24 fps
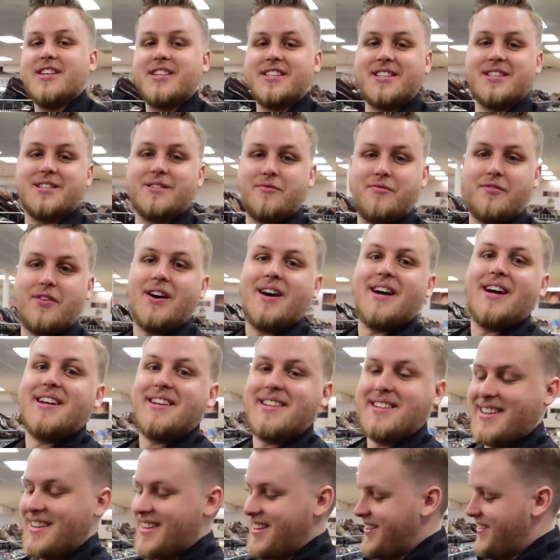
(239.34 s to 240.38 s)
this is a
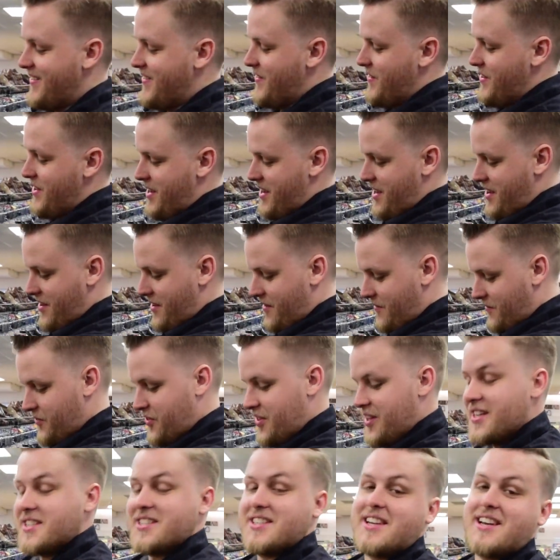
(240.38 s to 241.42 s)
find.
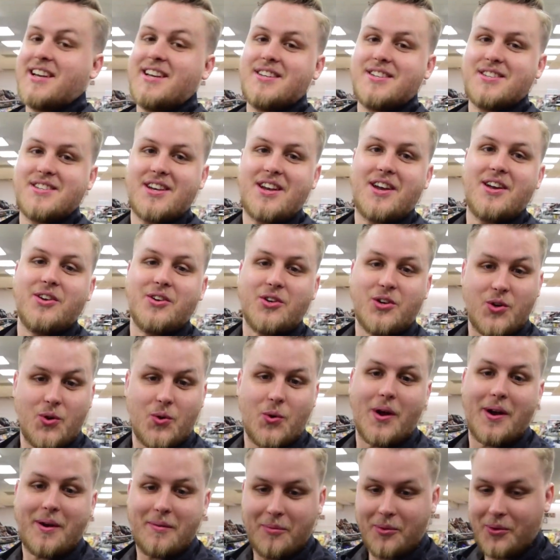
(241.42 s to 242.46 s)
This is
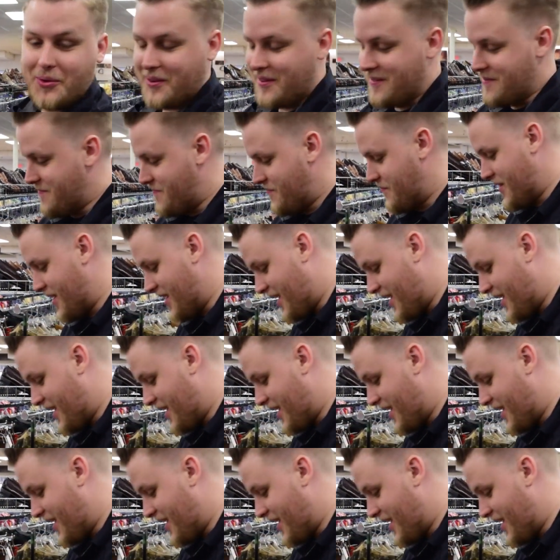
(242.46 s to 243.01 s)
incredible.